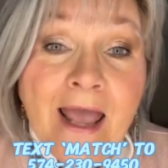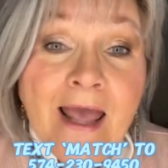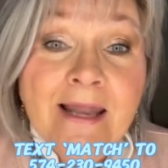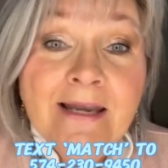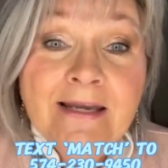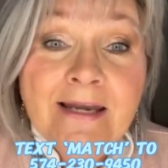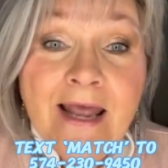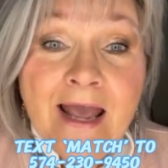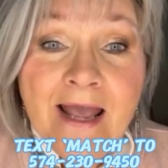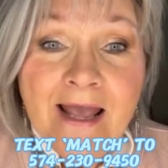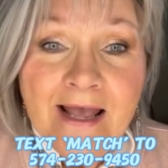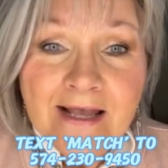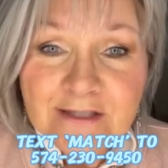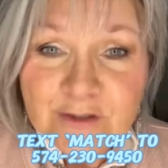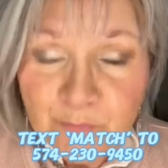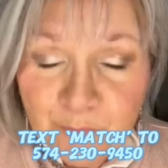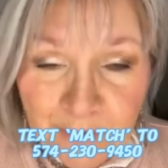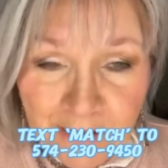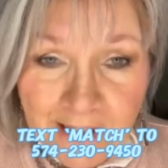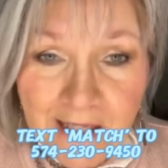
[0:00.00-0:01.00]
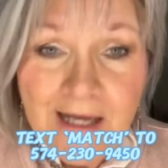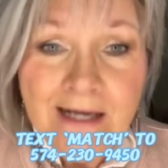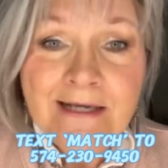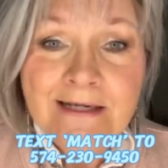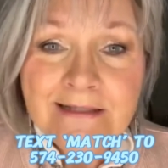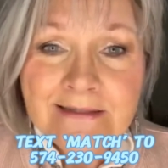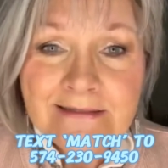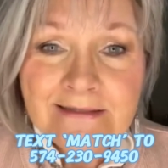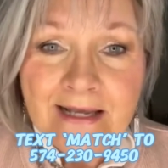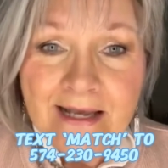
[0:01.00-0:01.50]
And as
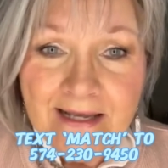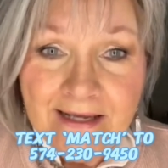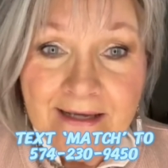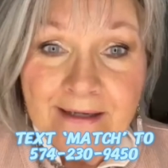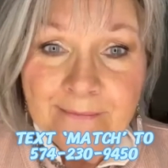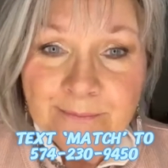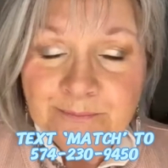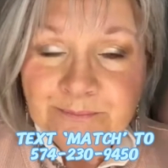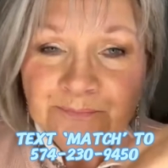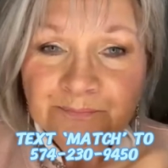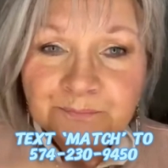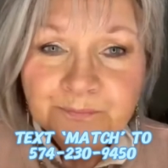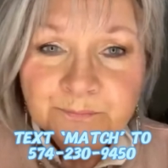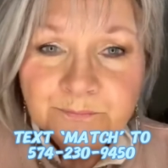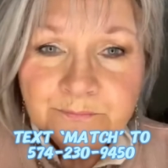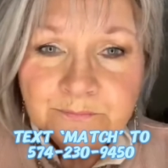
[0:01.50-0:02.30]
blind as I am,